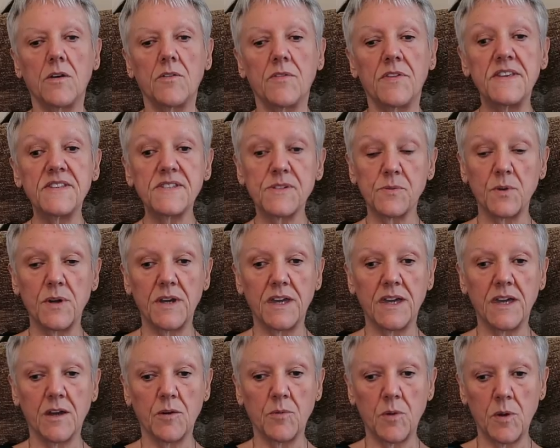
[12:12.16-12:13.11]
This
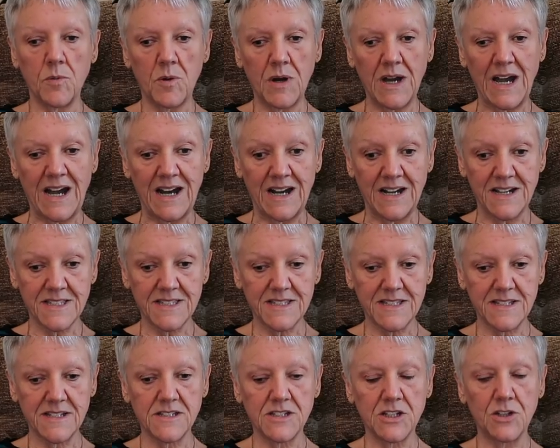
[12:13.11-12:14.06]
week we were
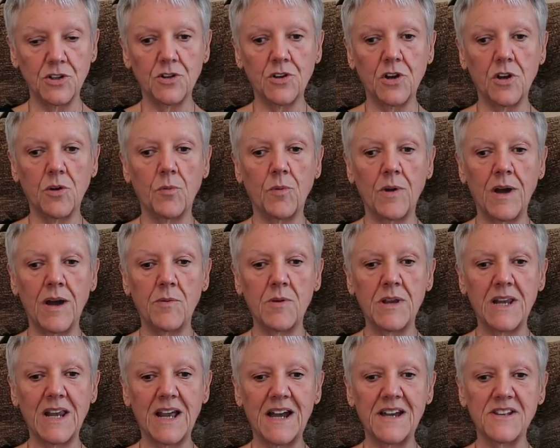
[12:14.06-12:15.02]
asked to look at where
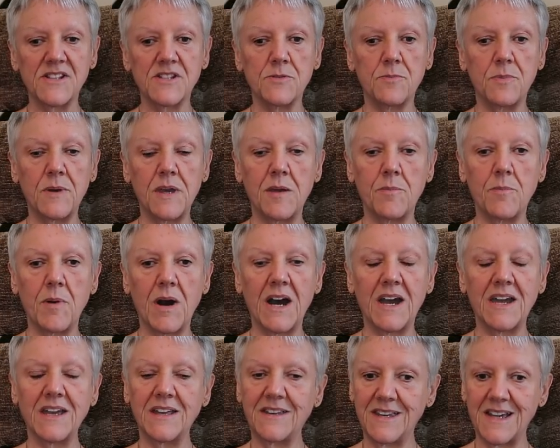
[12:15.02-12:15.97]
we'd like to be
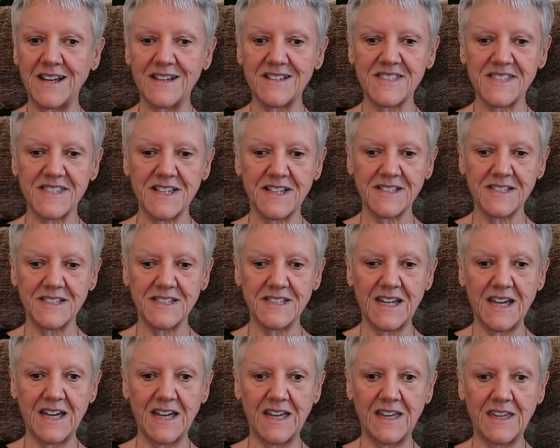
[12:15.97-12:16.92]
by next
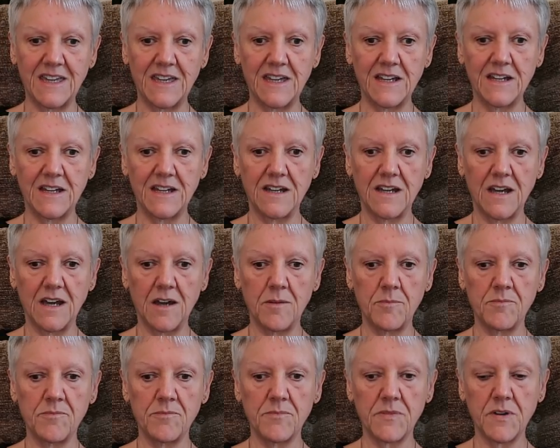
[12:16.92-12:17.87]
Saturday.
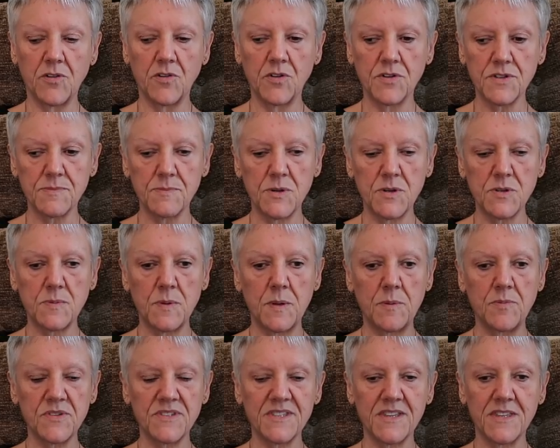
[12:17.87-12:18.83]
And of course, most
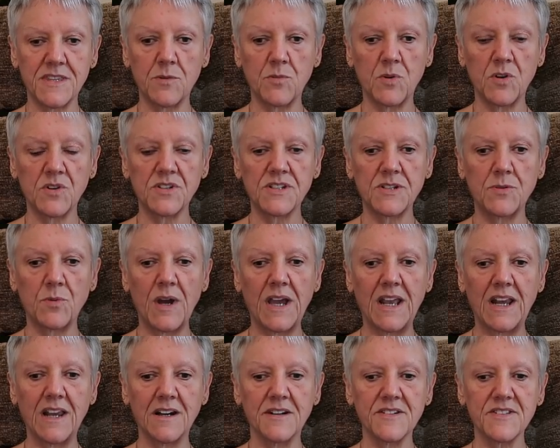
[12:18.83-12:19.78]
people said they wanted
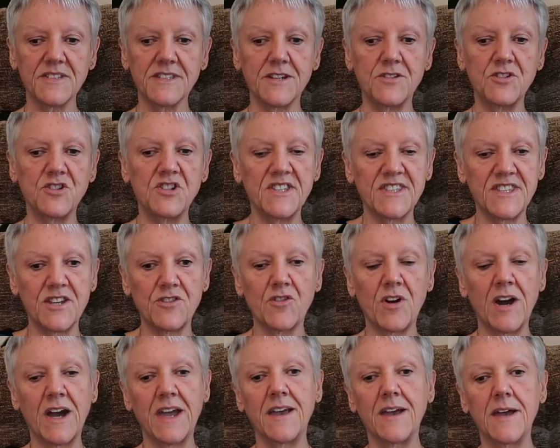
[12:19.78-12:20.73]
weight loss. So she said,
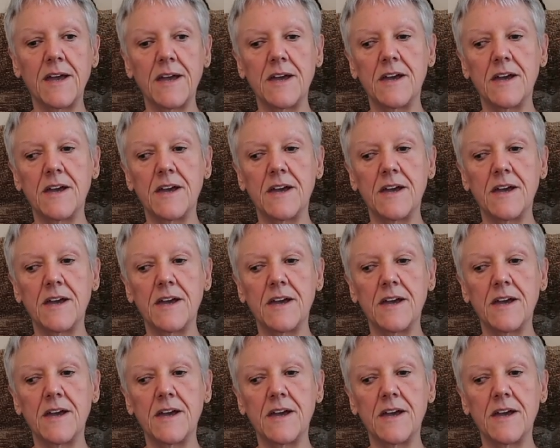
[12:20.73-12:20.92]
right,